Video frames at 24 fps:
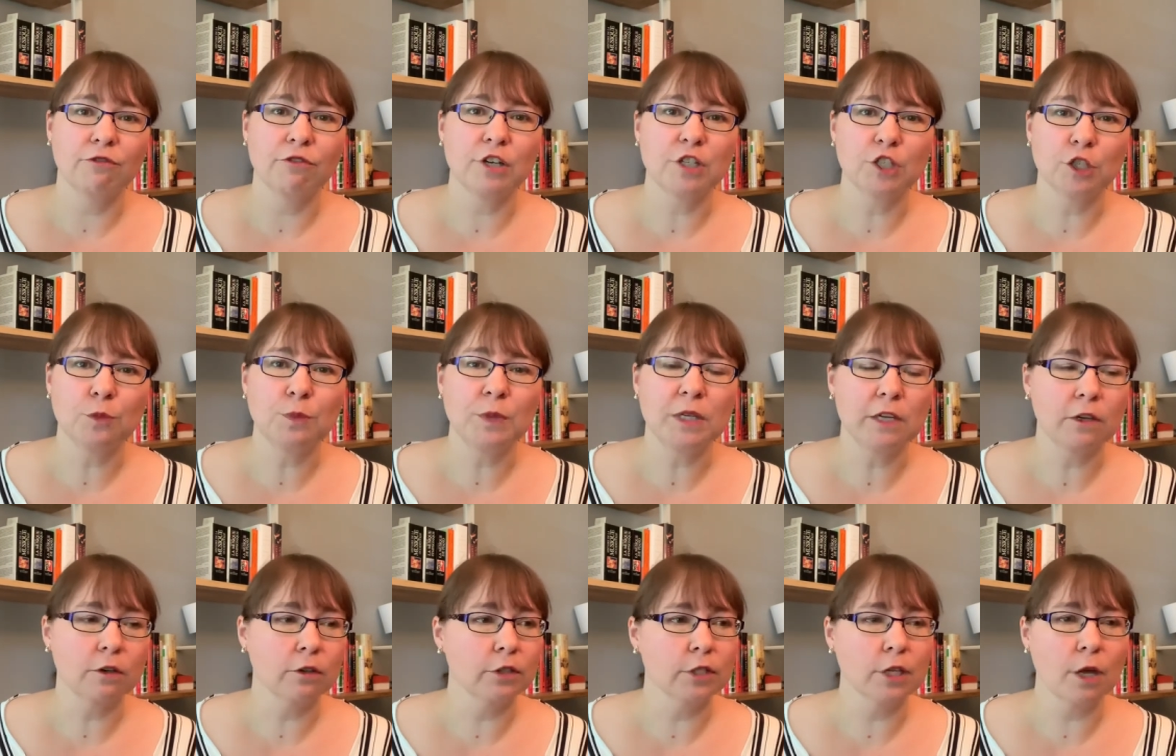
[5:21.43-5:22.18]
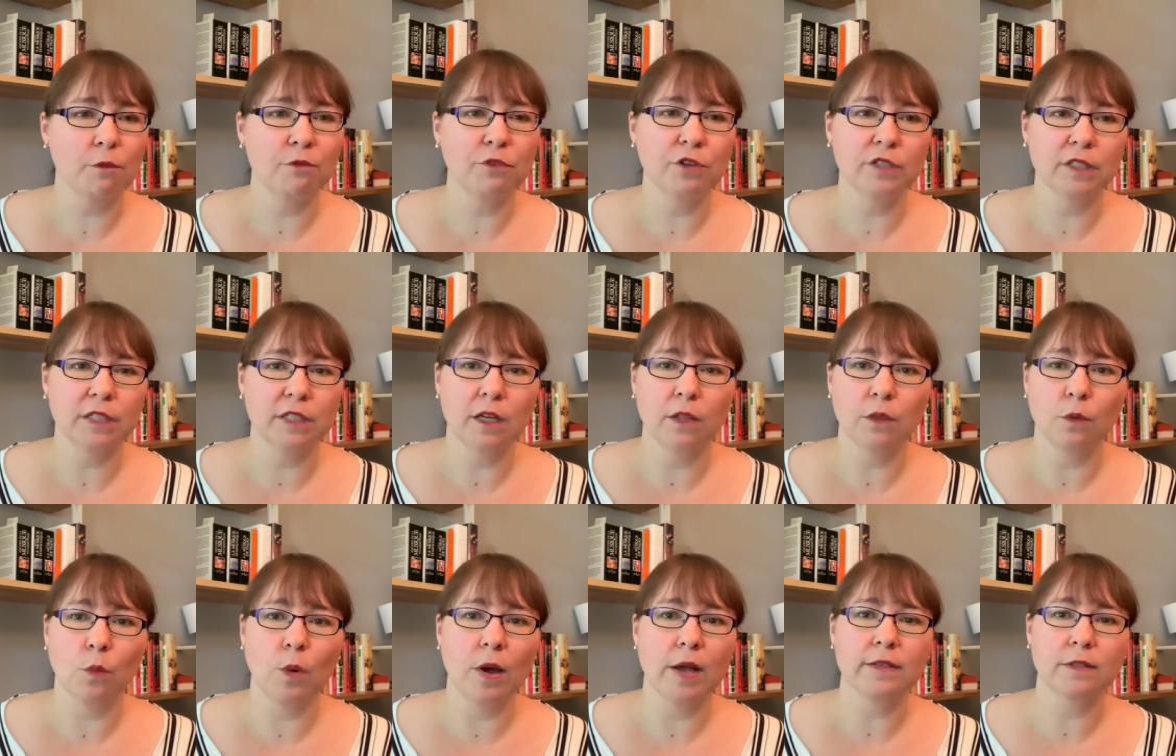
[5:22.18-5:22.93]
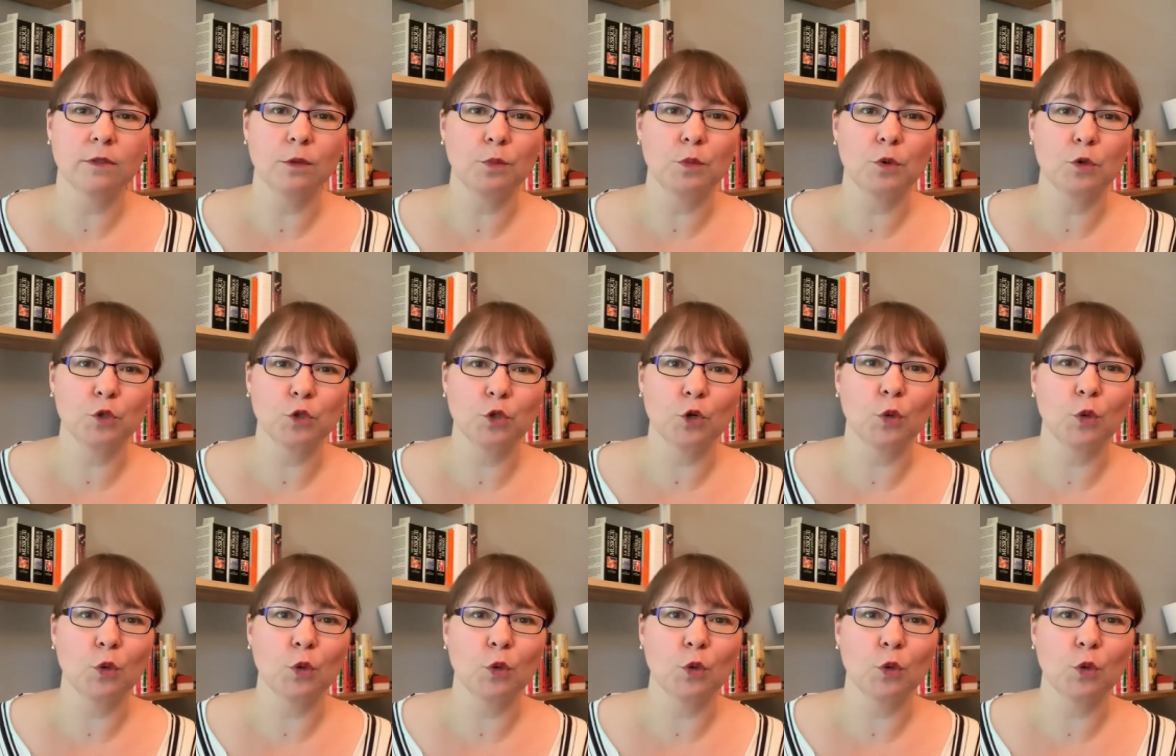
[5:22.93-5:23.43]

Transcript: French speakers, obviously, otherwise the bookstore